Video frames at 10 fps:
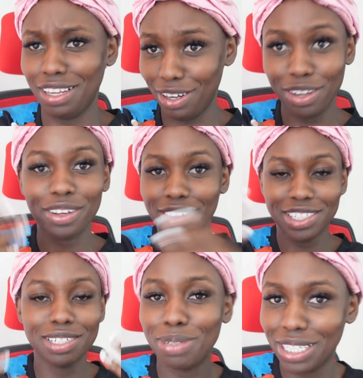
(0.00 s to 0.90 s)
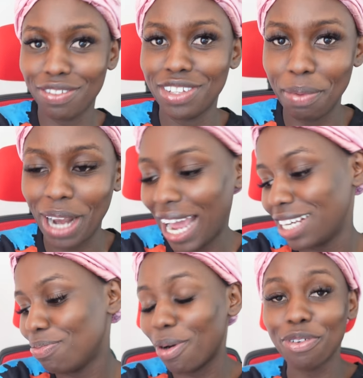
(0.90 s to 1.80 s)
Look, this is me giving them an
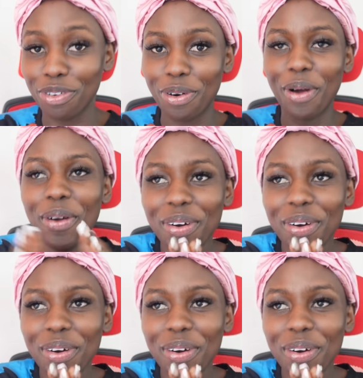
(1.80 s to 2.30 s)
ad, but for real.